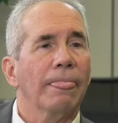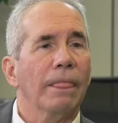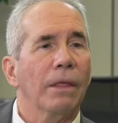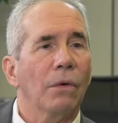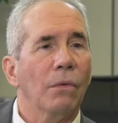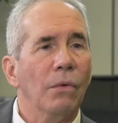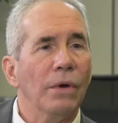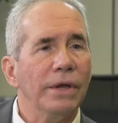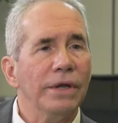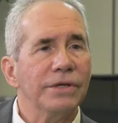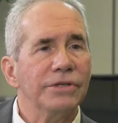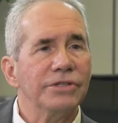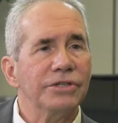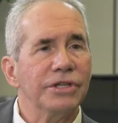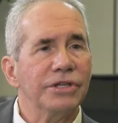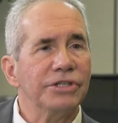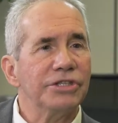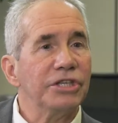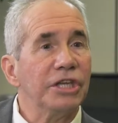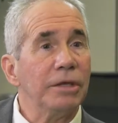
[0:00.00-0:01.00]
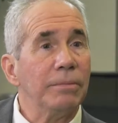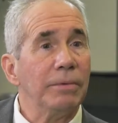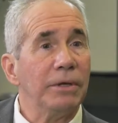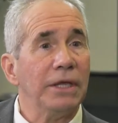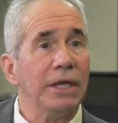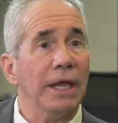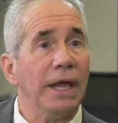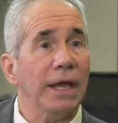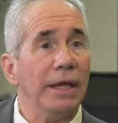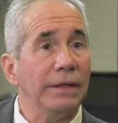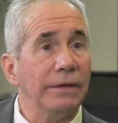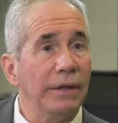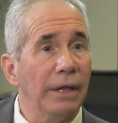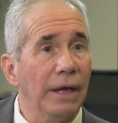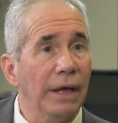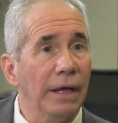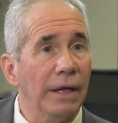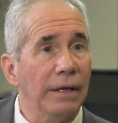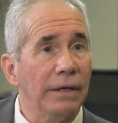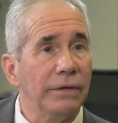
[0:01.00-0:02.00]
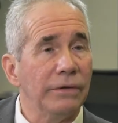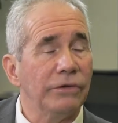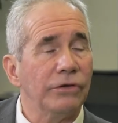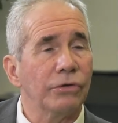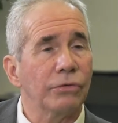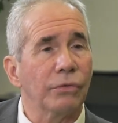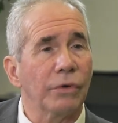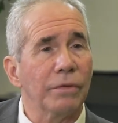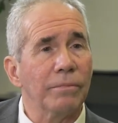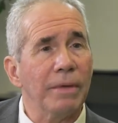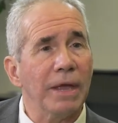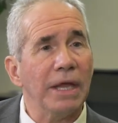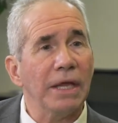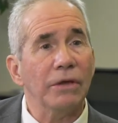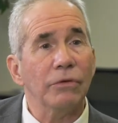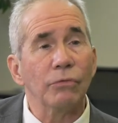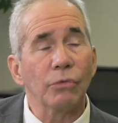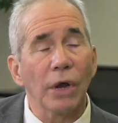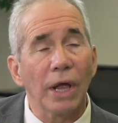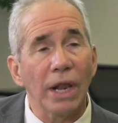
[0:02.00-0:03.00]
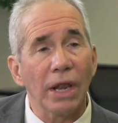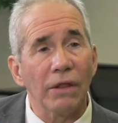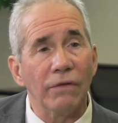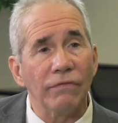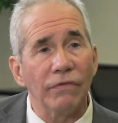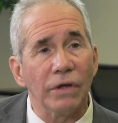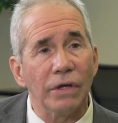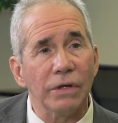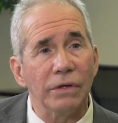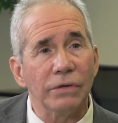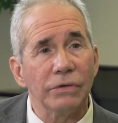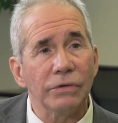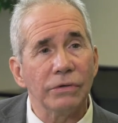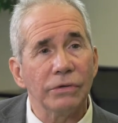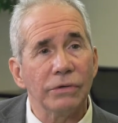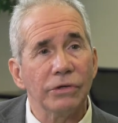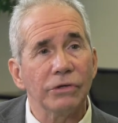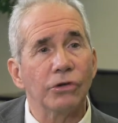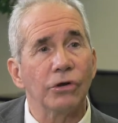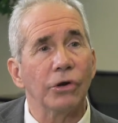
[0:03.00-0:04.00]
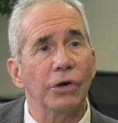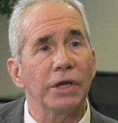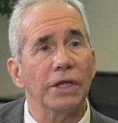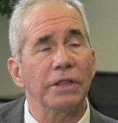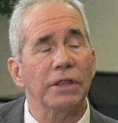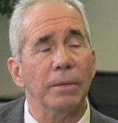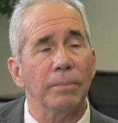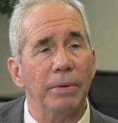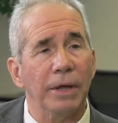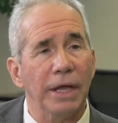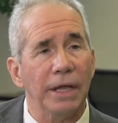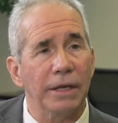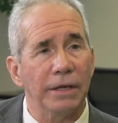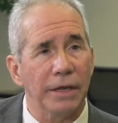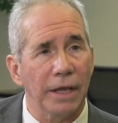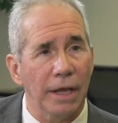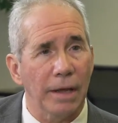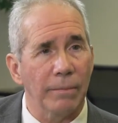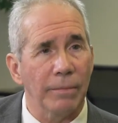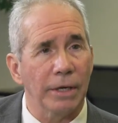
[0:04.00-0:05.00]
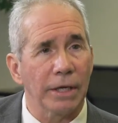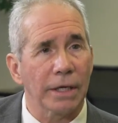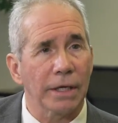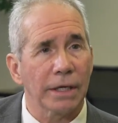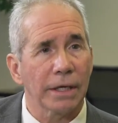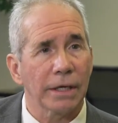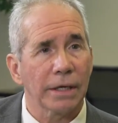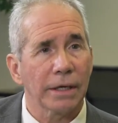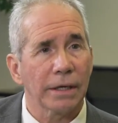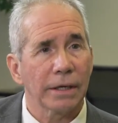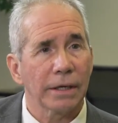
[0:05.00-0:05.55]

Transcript: What has the CBA done to remain relevant during the pandemic?